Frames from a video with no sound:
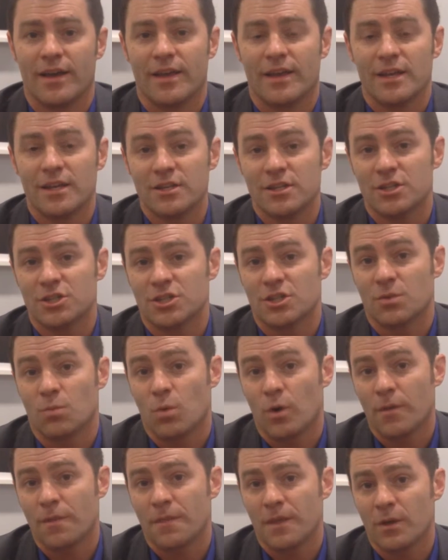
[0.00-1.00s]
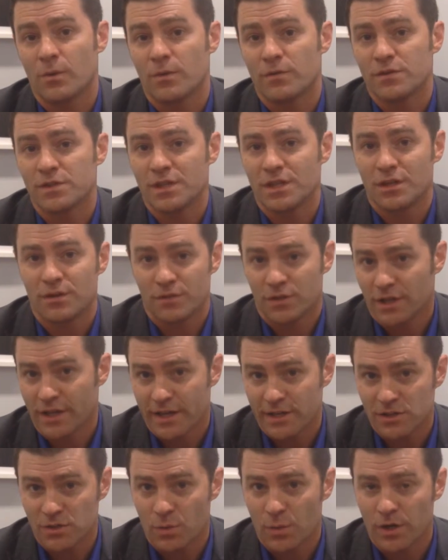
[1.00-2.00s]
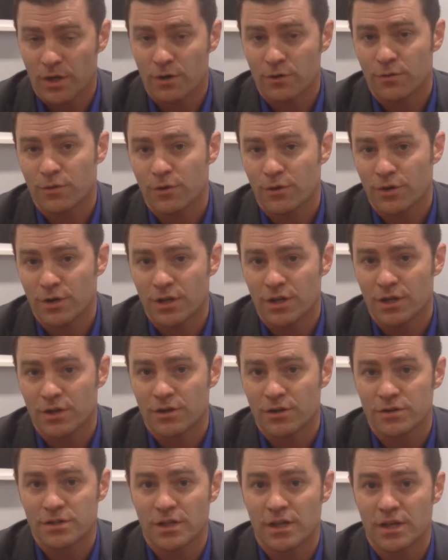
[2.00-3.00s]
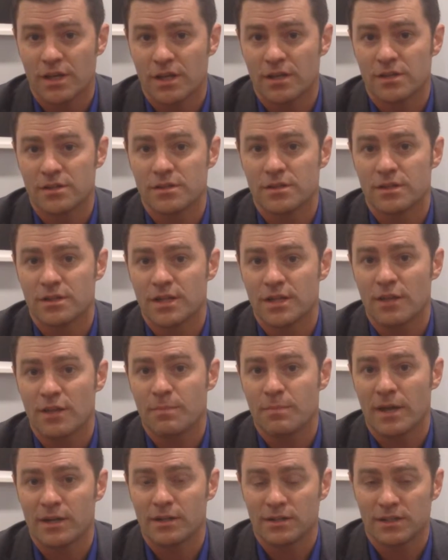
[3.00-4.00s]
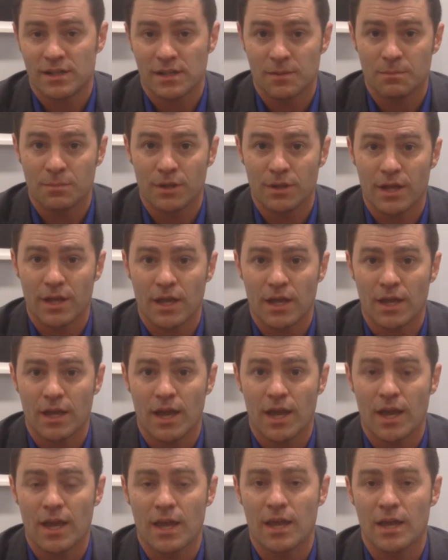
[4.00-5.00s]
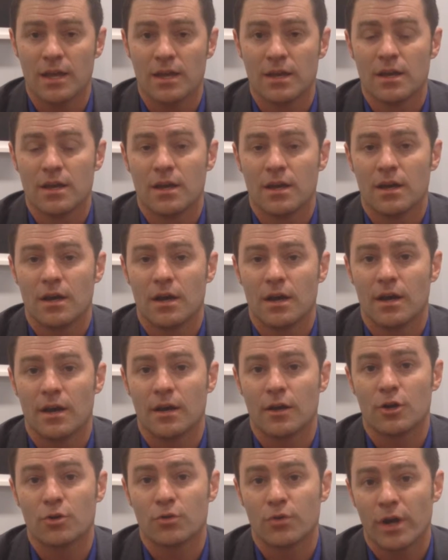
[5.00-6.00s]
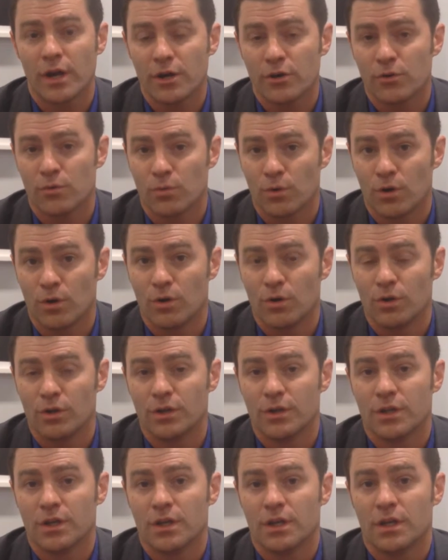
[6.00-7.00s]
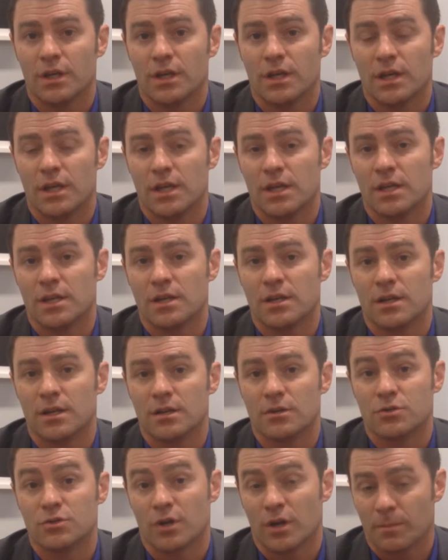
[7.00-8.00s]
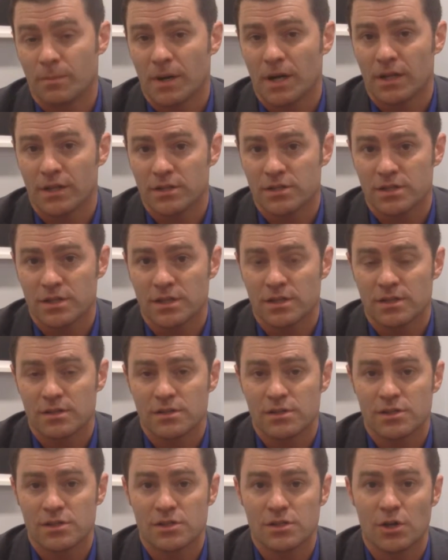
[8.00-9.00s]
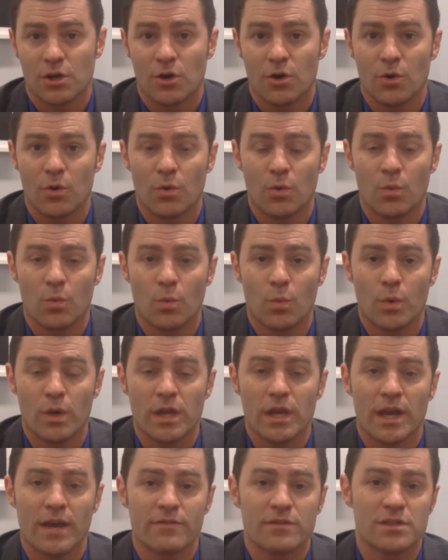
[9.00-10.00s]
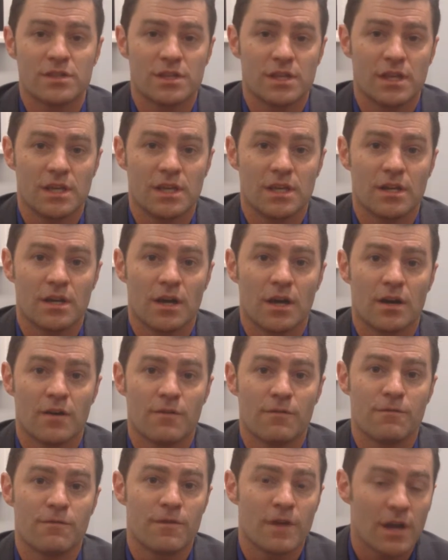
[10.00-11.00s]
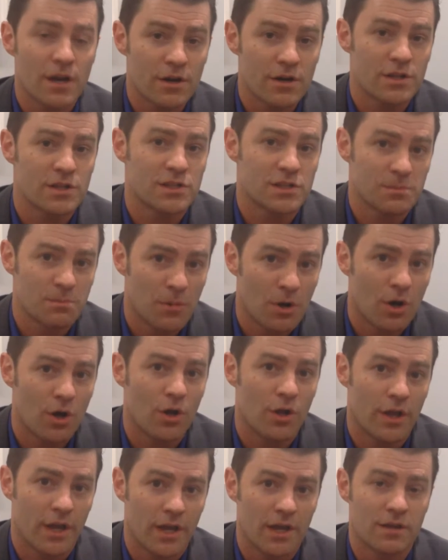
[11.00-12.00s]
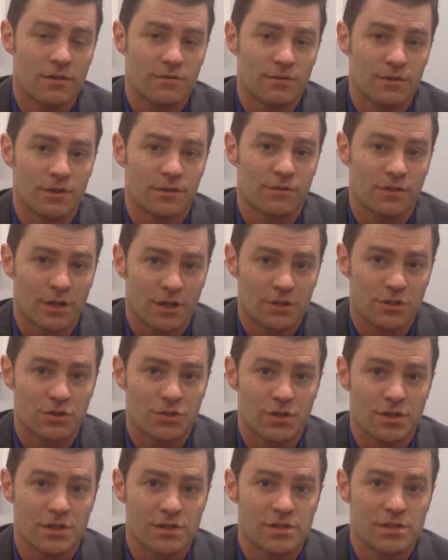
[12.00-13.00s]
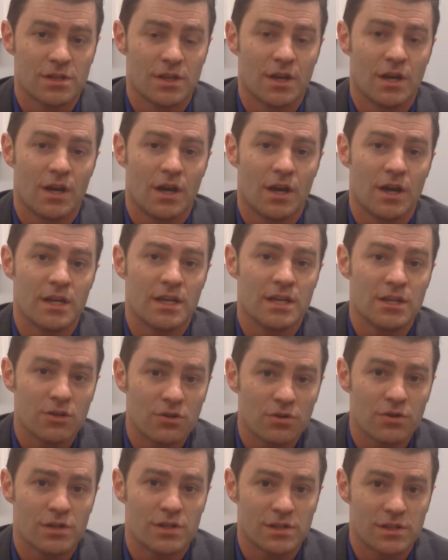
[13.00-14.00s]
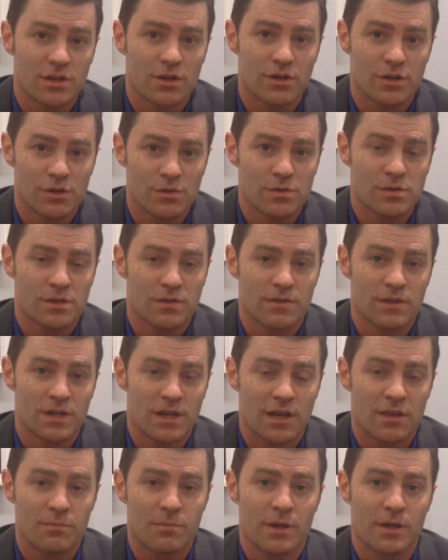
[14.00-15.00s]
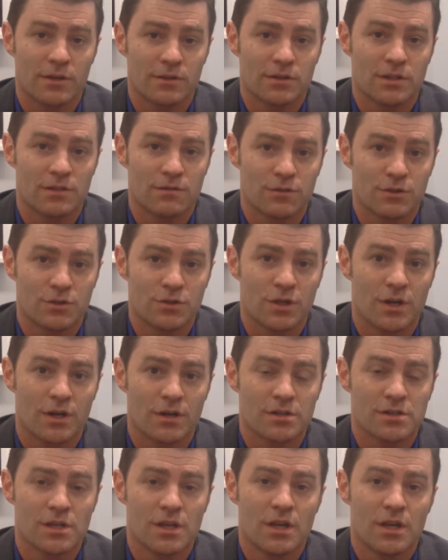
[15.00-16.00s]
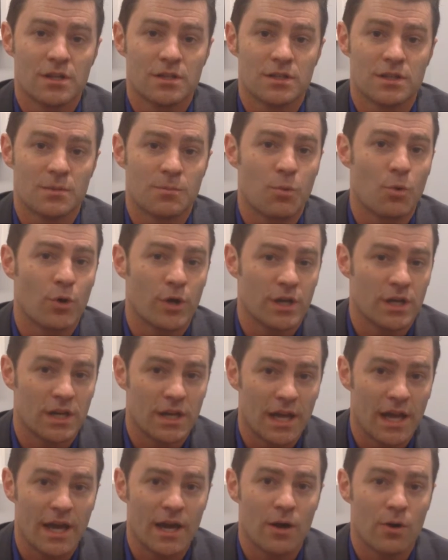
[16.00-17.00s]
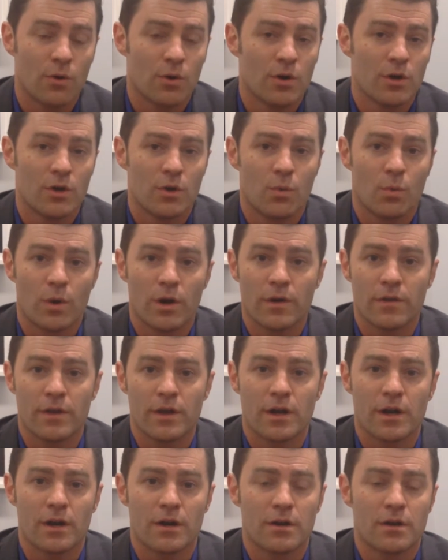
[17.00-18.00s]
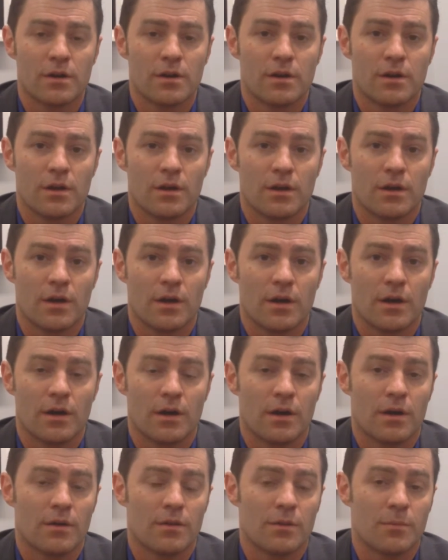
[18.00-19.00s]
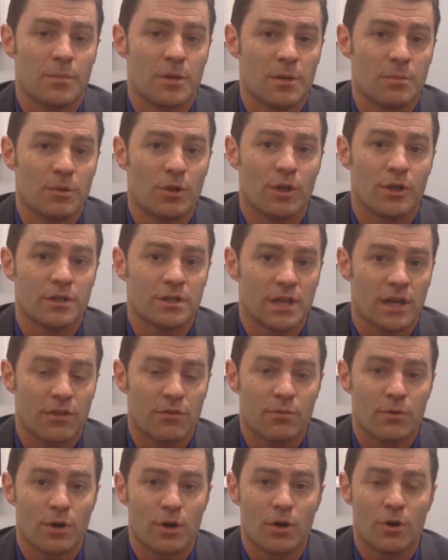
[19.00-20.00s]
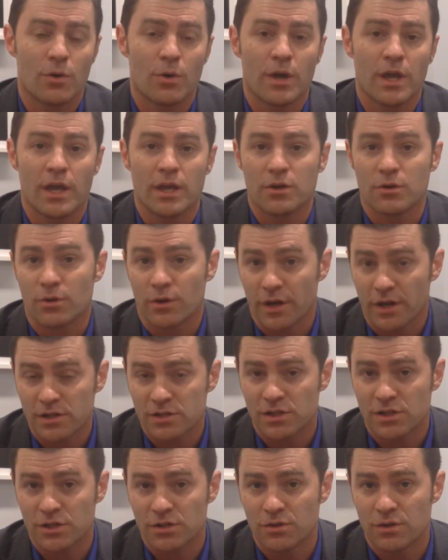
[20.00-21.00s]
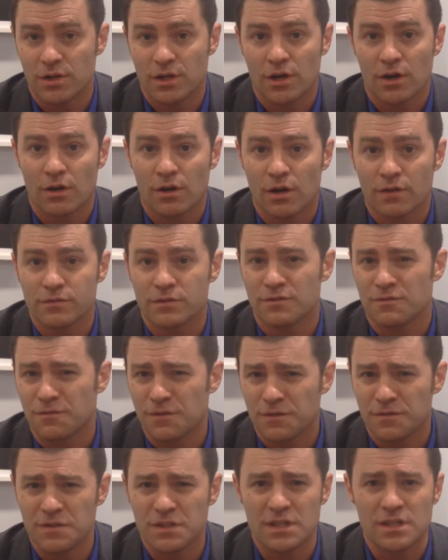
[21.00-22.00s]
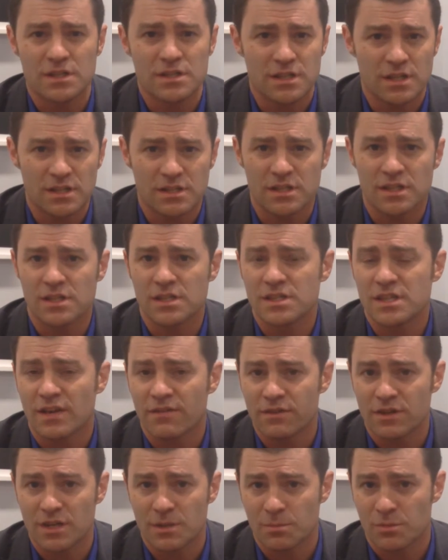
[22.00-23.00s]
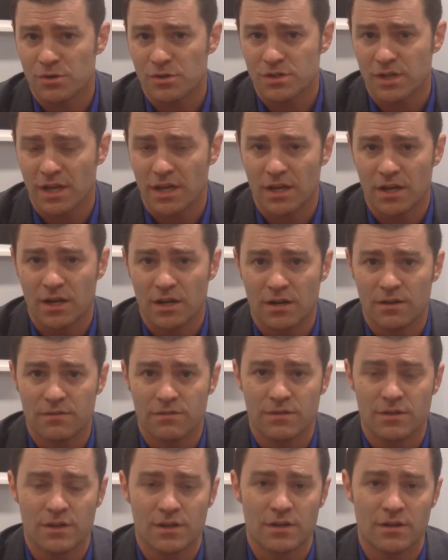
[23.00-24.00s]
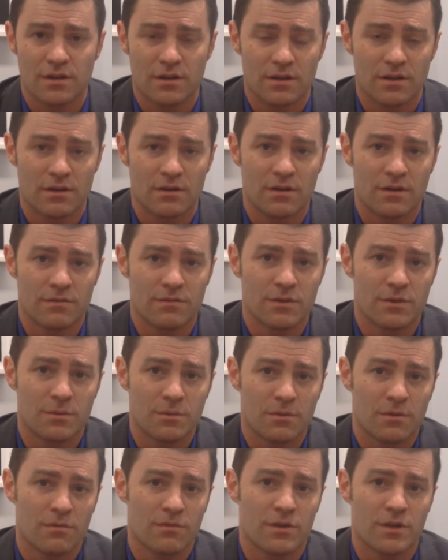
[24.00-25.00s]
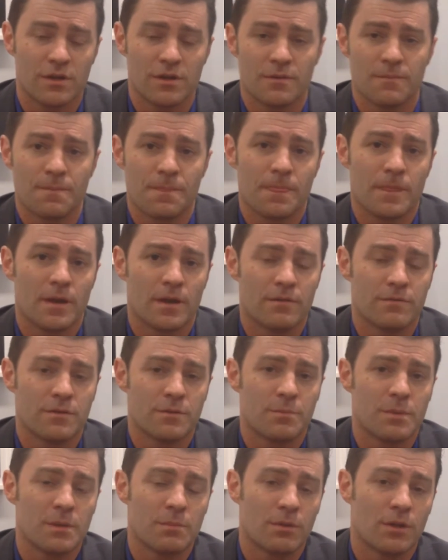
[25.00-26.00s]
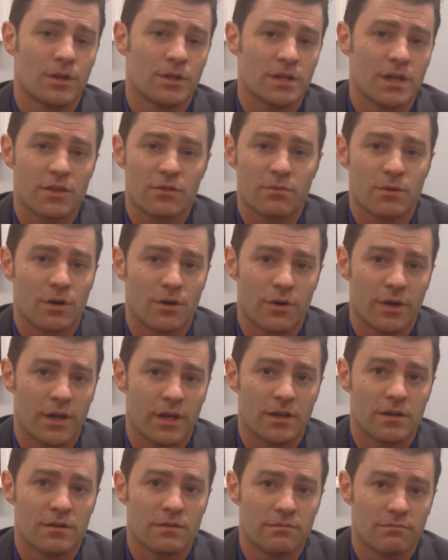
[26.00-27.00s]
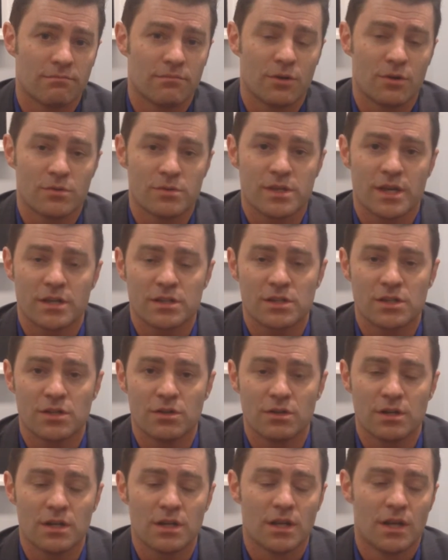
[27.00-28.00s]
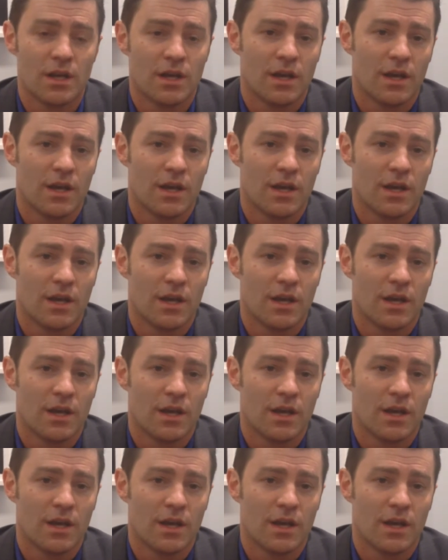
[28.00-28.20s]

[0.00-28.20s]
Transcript: In addition, one thing we've seen over the last 20 or 30 years is the death penalty playing a greater role in drug policy. So we have seen a very small handful of countries increase their use of the death penalty for drugs to the point now where the people on death row and or executed are often 50, 60, 70% of the people on death row and those executed.